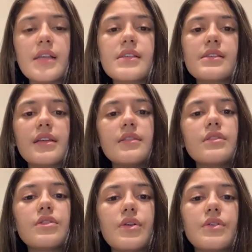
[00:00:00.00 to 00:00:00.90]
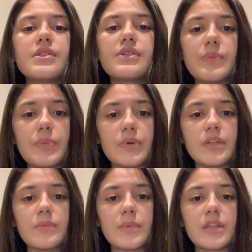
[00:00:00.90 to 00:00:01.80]
stated her
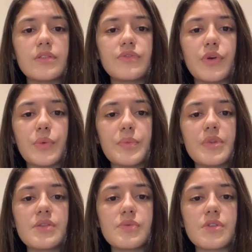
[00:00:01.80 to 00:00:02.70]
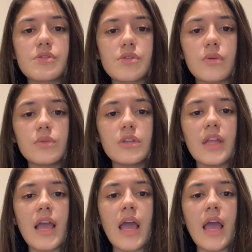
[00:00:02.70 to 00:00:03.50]
disappointment from this withdrawal